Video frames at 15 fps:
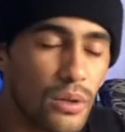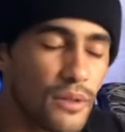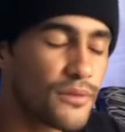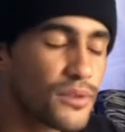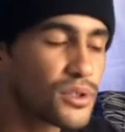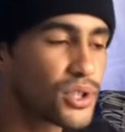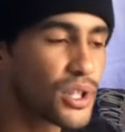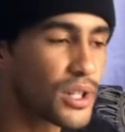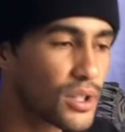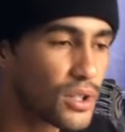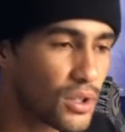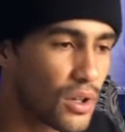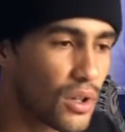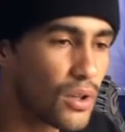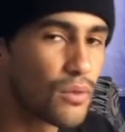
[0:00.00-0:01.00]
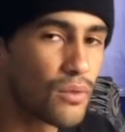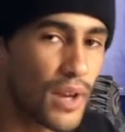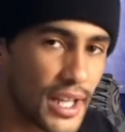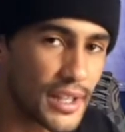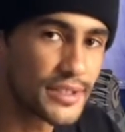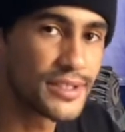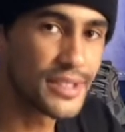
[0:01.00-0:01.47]
If you're trying to grow,
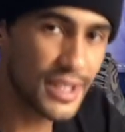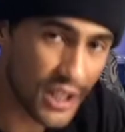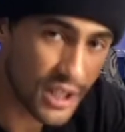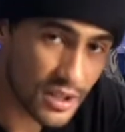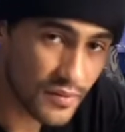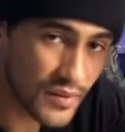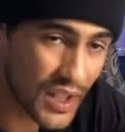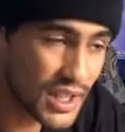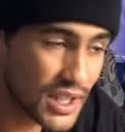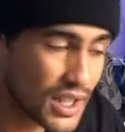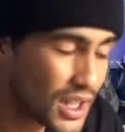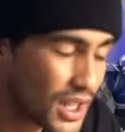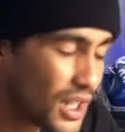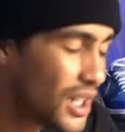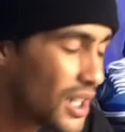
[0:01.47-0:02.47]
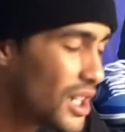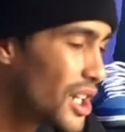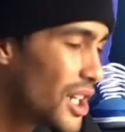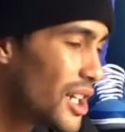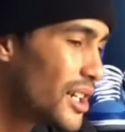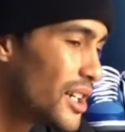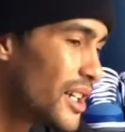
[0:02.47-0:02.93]
rise to elevate,
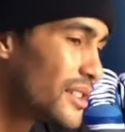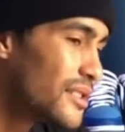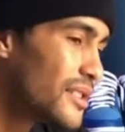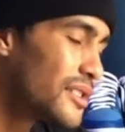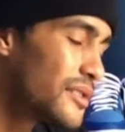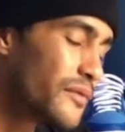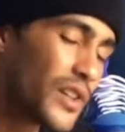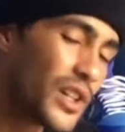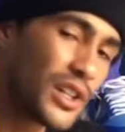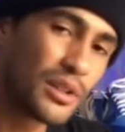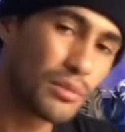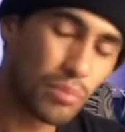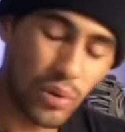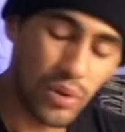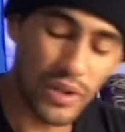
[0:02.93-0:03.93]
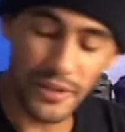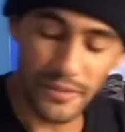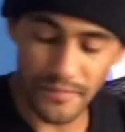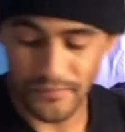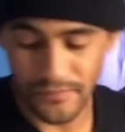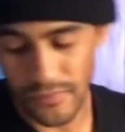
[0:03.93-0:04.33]
it's very important.